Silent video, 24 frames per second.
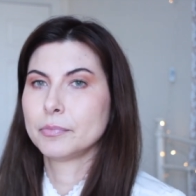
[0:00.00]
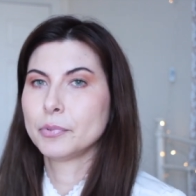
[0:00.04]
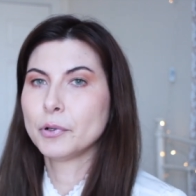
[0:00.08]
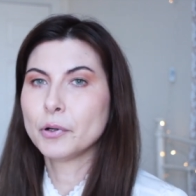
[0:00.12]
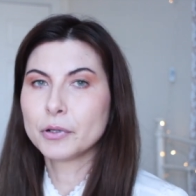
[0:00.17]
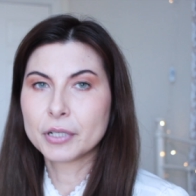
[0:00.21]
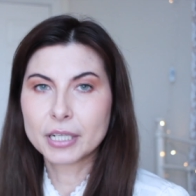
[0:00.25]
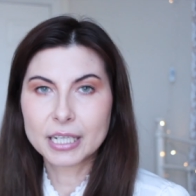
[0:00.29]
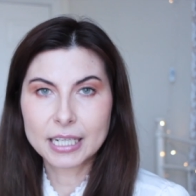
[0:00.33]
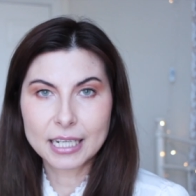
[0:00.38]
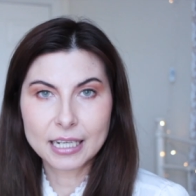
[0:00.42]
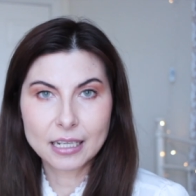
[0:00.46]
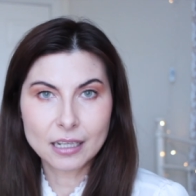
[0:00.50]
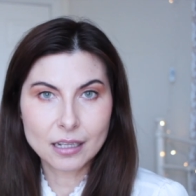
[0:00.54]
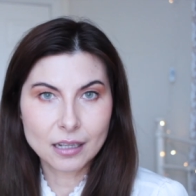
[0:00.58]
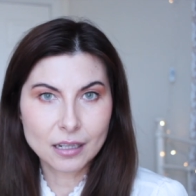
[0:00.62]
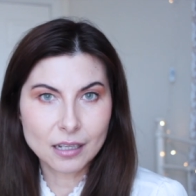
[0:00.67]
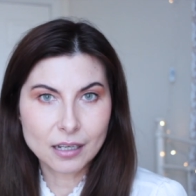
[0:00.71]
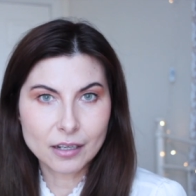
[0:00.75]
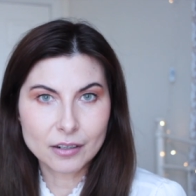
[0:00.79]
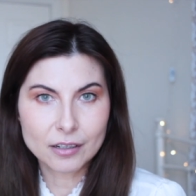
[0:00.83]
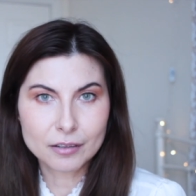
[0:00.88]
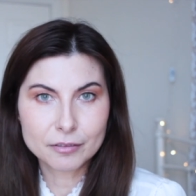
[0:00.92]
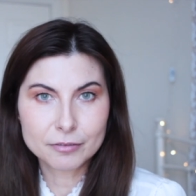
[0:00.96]
putting a
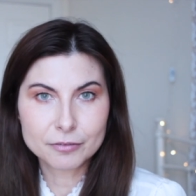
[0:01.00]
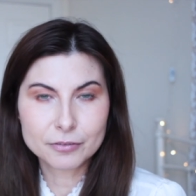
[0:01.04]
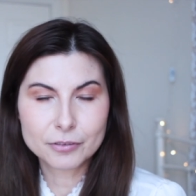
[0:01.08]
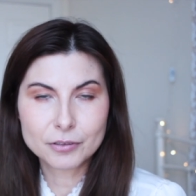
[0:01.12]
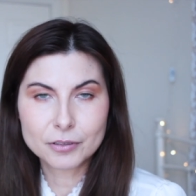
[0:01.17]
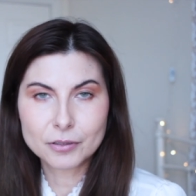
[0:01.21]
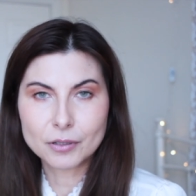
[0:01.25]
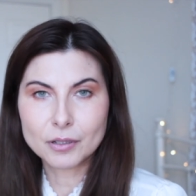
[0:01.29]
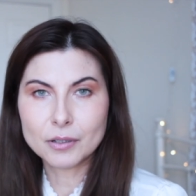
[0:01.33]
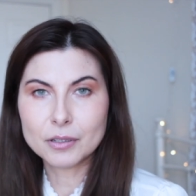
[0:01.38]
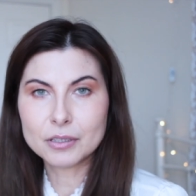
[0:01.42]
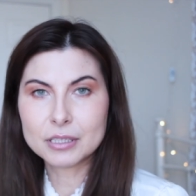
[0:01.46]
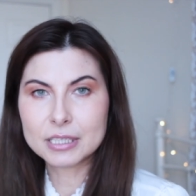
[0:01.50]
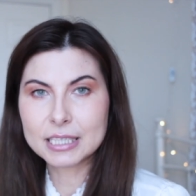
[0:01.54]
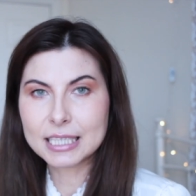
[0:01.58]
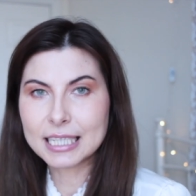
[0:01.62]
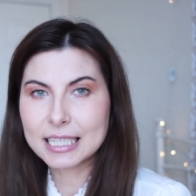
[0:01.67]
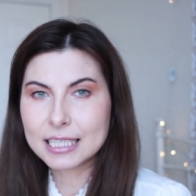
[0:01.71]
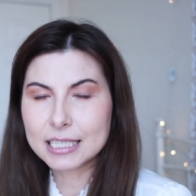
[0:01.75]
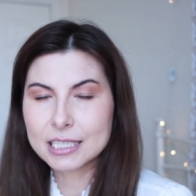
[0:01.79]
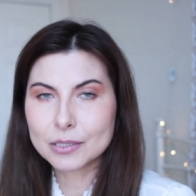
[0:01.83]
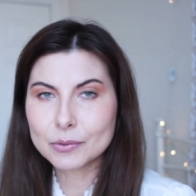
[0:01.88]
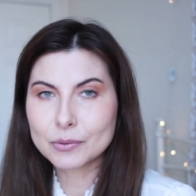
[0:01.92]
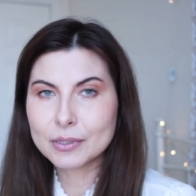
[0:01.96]
lot of thought
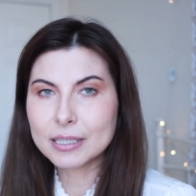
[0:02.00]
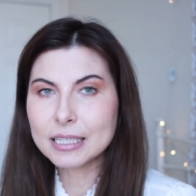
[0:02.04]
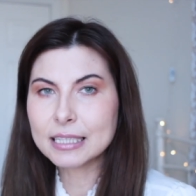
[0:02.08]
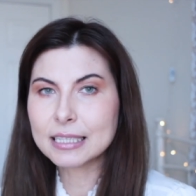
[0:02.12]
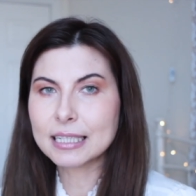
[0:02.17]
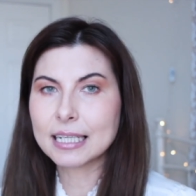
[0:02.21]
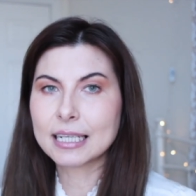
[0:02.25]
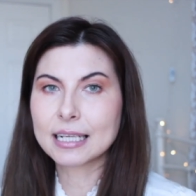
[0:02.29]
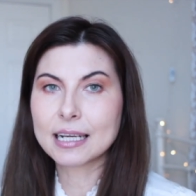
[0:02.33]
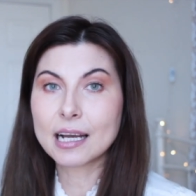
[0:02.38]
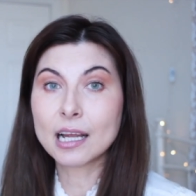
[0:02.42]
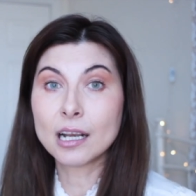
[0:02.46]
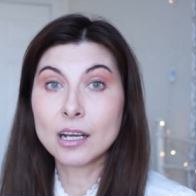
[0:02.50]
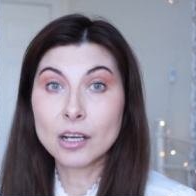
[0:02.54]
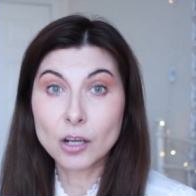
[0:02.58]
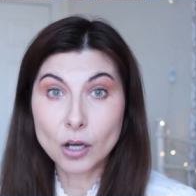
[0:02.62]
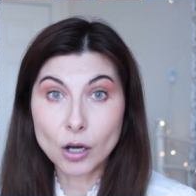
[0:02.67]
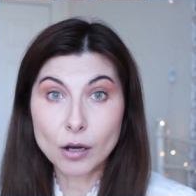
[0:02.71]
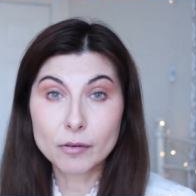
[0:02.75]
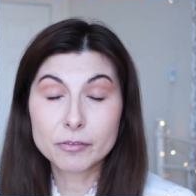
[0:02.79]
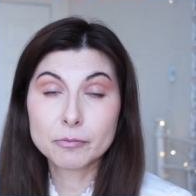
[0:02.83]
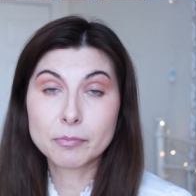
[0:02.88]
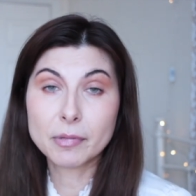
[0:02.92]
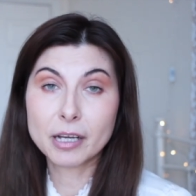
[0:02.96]
into it. Like, I
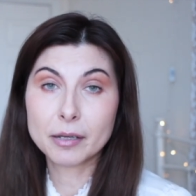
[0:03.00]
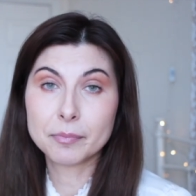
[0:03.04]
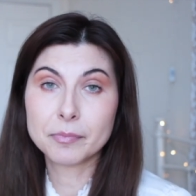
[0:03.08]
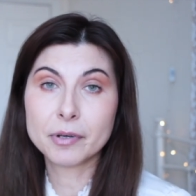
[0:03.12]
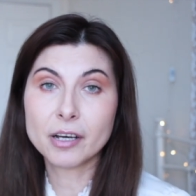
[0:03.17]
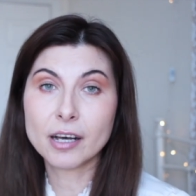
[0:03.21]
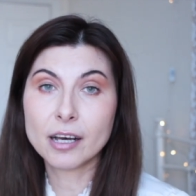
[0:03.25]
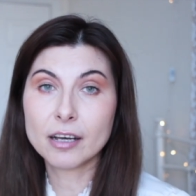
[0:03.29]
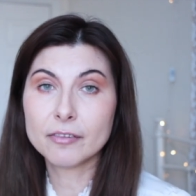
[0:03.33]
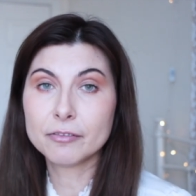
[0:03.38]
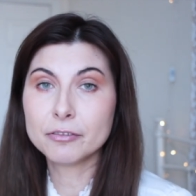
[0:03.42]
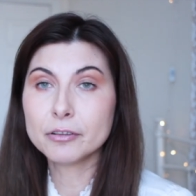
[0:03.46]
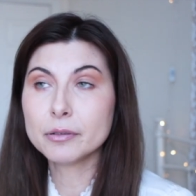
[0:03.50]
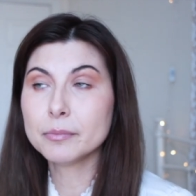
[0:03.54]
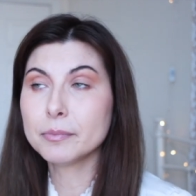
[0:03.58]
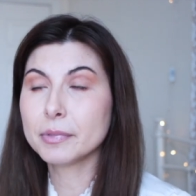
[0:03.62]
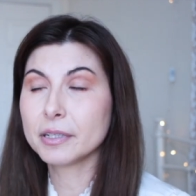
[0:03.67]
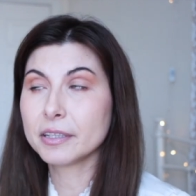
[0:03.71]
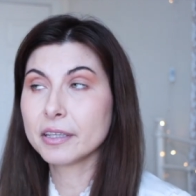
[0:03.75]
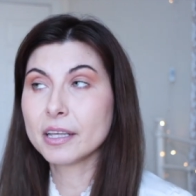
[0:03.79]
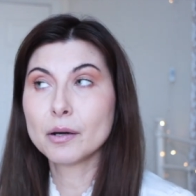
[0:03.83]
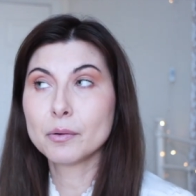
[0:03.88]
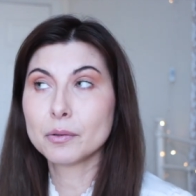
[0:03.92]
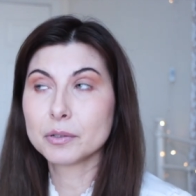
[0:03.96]
loved my perfume,
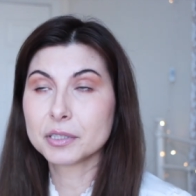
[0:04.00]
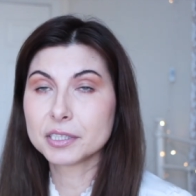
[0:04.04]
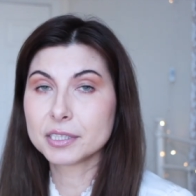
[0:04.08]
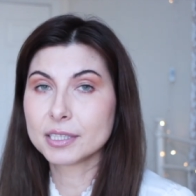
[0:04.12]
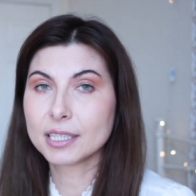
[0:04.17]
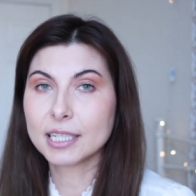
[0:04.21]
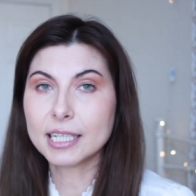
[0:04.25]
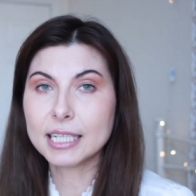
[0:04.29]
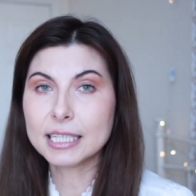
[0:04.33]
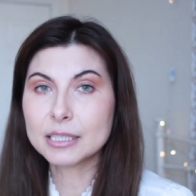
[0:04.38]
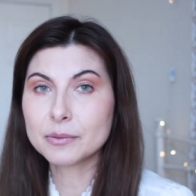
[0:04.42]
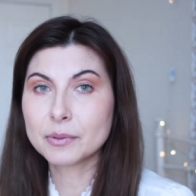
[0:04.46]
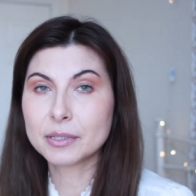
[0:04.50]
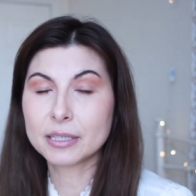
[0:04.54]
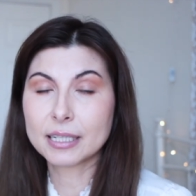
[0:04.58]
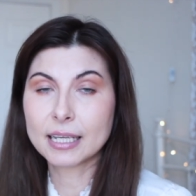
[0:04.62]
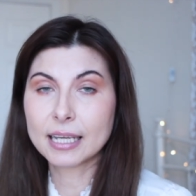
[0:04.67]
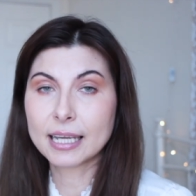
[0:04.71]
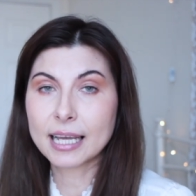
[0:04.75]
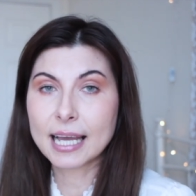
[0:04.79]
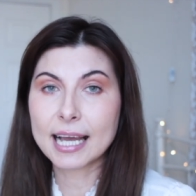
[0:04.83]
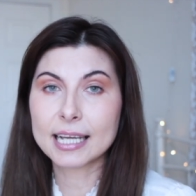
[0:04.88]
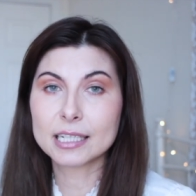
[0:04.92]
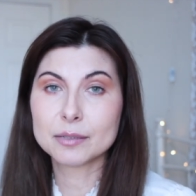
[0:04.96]
but that was it. When
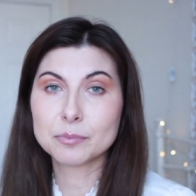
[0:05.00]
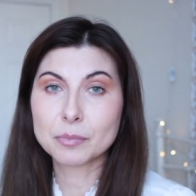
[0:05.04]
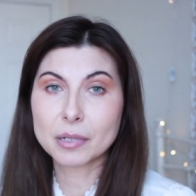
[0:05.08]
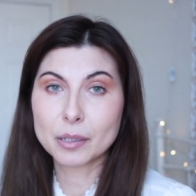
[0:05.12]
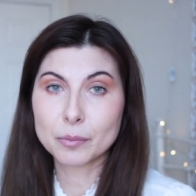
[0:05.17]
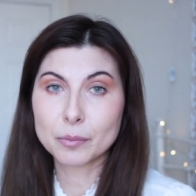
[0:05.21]
I had